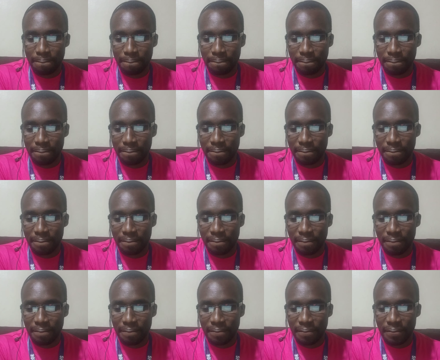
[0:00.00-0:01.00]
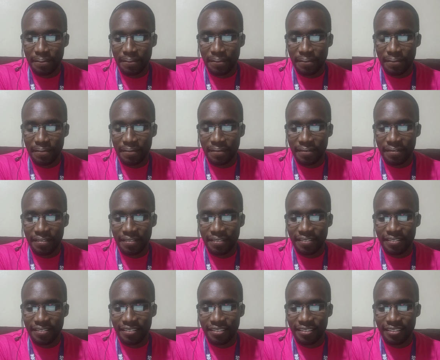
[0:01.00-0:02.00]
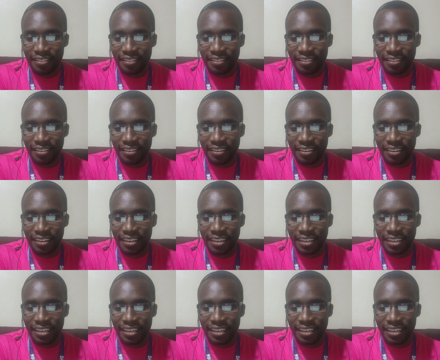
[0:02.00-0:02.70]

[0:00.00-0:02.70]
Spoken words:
Nothing is said.